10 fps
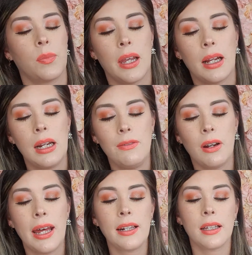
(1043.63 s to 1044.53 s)
I kind of
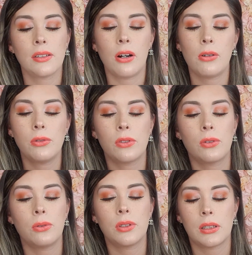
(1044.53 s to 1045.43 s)
like this old
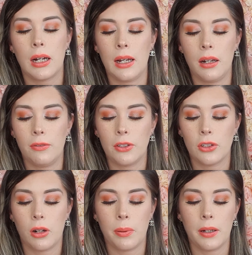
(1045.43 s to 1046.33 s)
school style of a
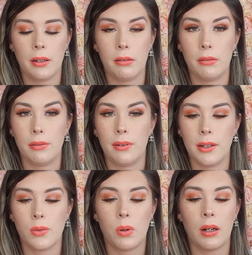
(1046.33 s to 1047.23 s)
stopper
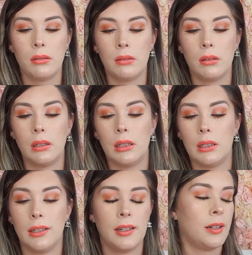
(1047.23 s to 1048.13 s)
as well.
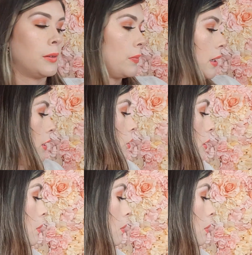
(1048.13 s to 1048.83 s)
It just